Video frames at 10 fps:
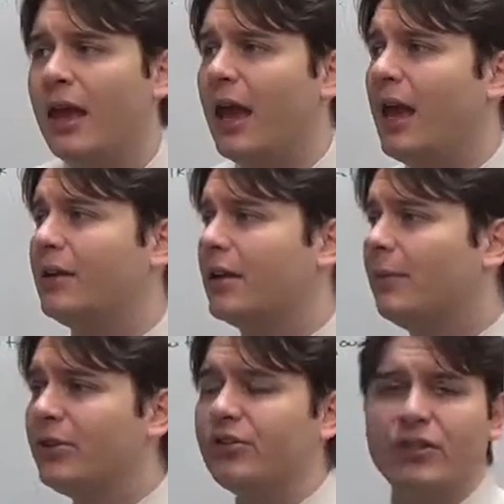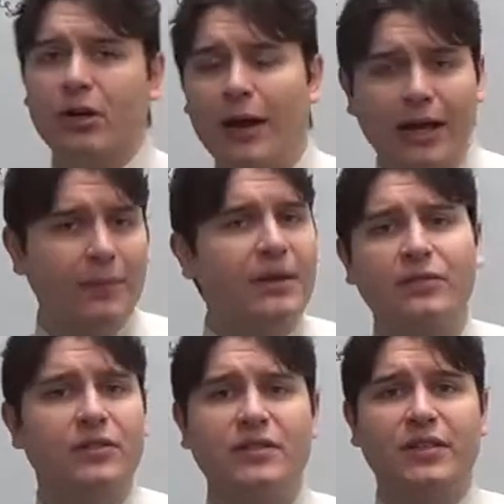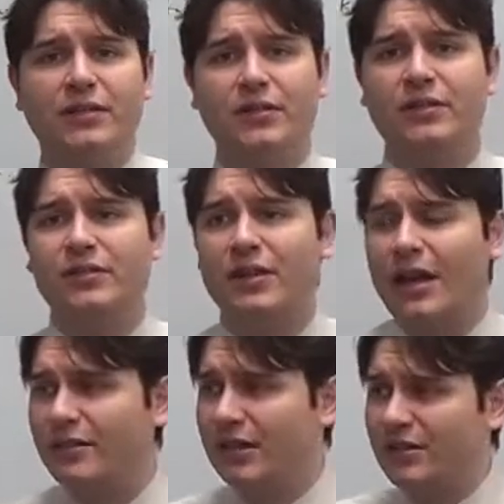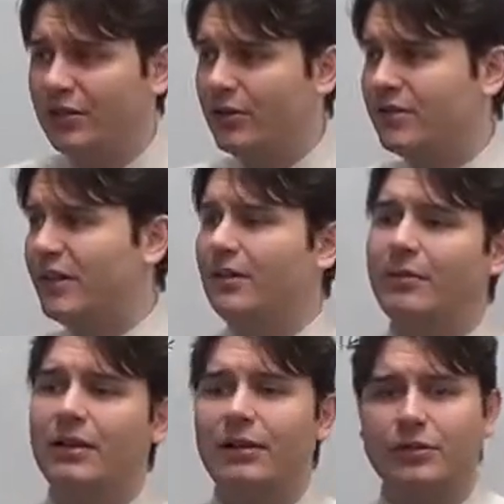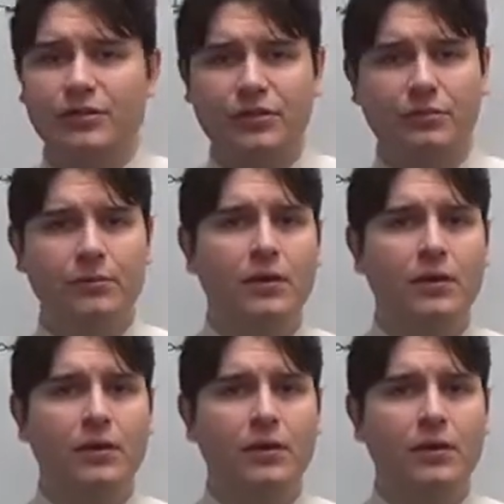And a couple years ago I got picked for the census and they started sending me letters.